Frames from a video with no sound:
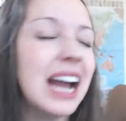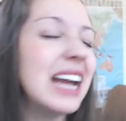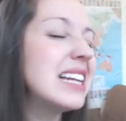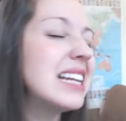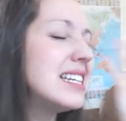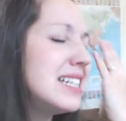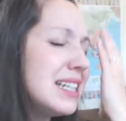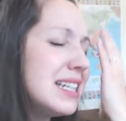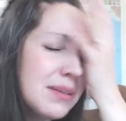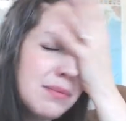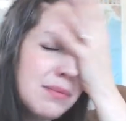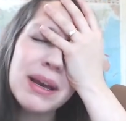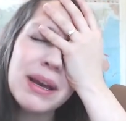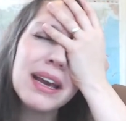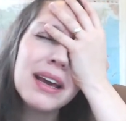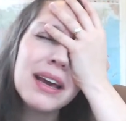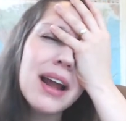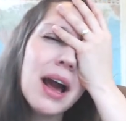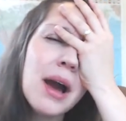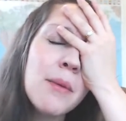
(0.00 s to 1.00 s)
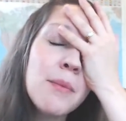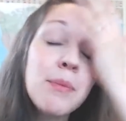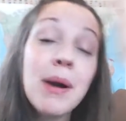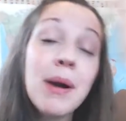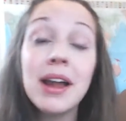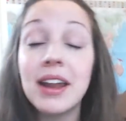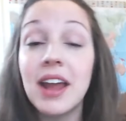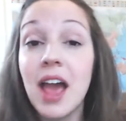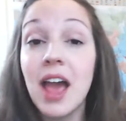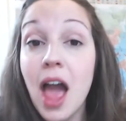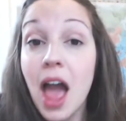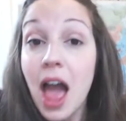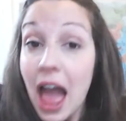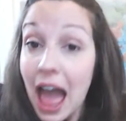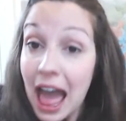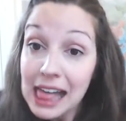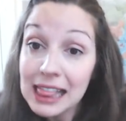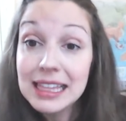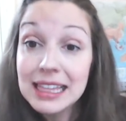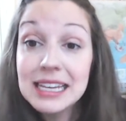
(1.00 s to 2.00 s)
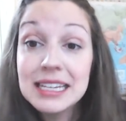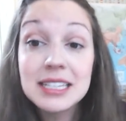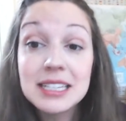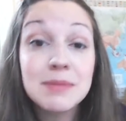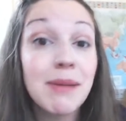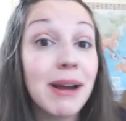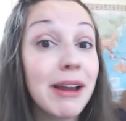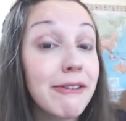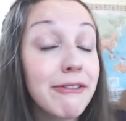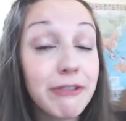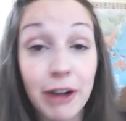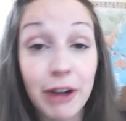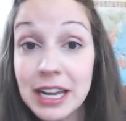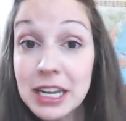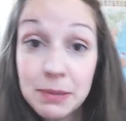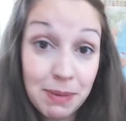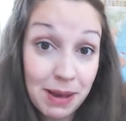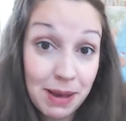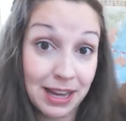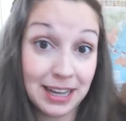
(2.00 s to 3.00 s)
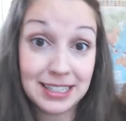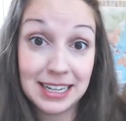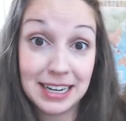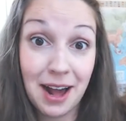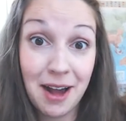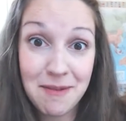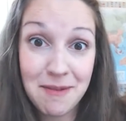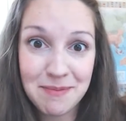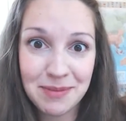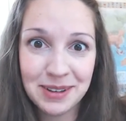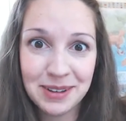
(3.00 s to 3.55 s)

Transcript: I didn't pick it up, but at least my friend picked it up.